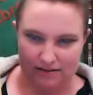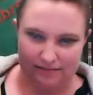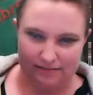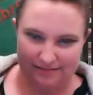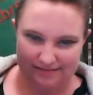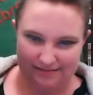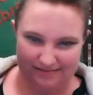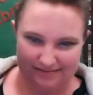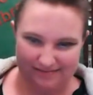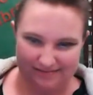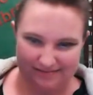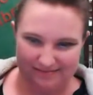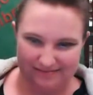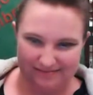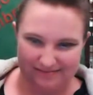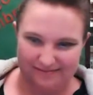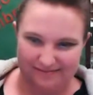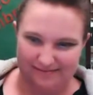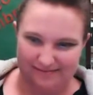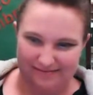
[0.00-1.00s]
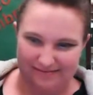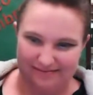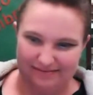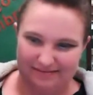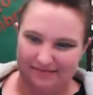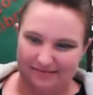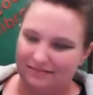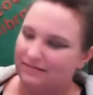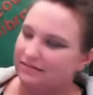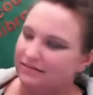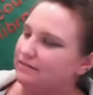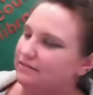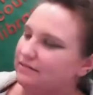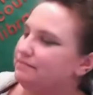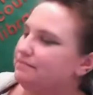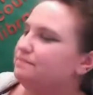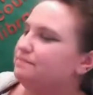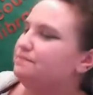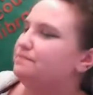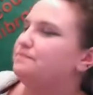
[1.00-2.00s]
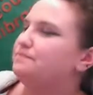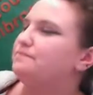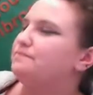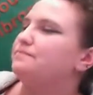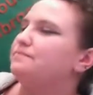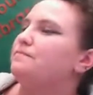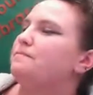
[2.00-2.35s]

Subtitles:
[no speech]